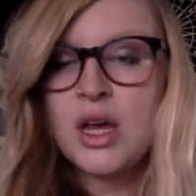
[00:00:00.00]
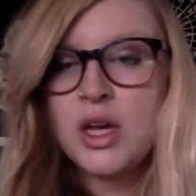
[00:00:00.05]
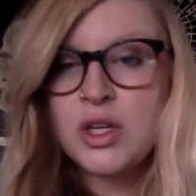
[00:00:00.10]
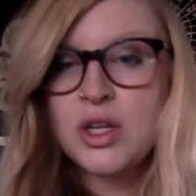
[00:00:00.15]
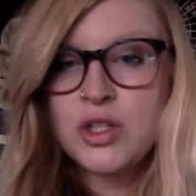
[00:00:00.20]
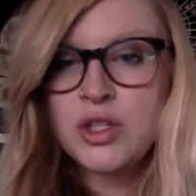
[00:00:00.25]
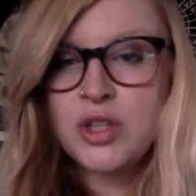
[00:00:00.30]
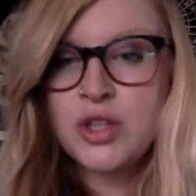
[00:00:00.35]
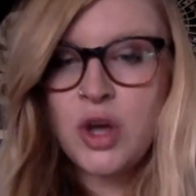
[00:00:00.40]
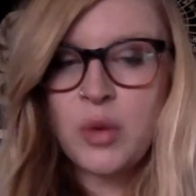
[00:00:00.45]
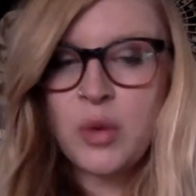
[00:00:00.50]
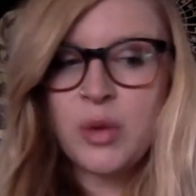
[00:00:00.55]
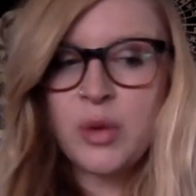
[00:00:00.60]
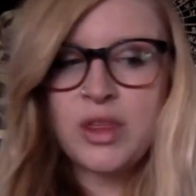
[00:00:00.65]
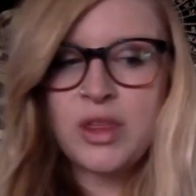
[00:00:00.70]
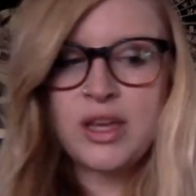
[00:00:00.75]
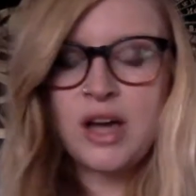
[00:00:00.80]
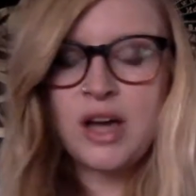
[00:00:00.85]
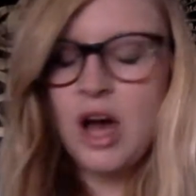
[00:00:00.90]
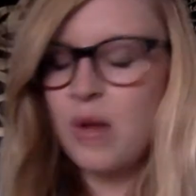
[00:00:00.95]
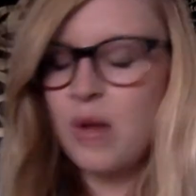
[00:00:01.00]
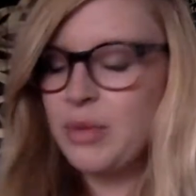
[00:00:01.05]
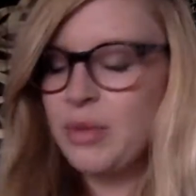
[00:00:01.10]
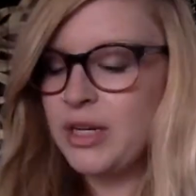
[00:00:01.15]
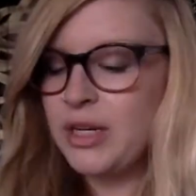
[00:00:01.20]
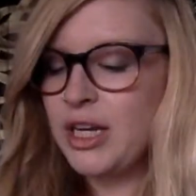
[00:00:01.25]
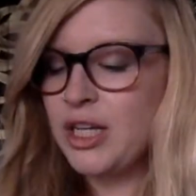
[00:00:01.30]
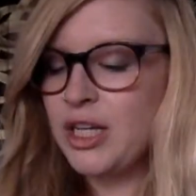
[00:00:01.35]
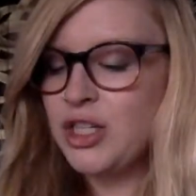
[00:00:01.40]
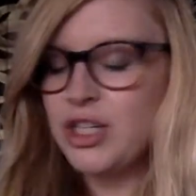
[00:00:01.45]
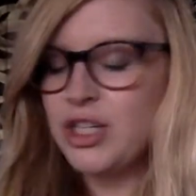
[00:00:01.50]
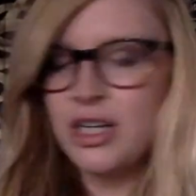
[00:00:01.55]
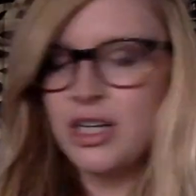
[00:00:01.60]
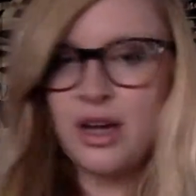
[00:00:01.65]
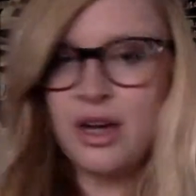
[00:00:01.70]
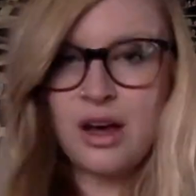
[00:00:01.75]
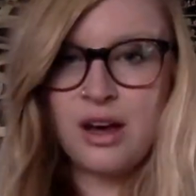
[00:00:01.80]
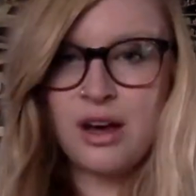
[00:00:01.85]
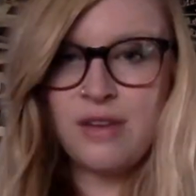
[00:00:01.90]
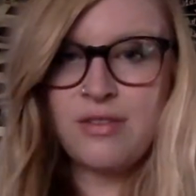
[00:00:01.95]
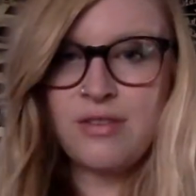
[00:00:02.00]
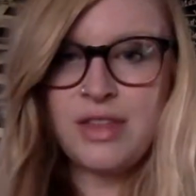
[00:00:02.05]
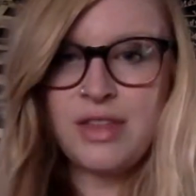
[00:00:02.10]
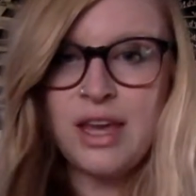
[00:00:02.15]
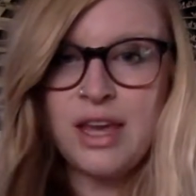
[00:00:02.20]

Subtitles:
So with the combination of the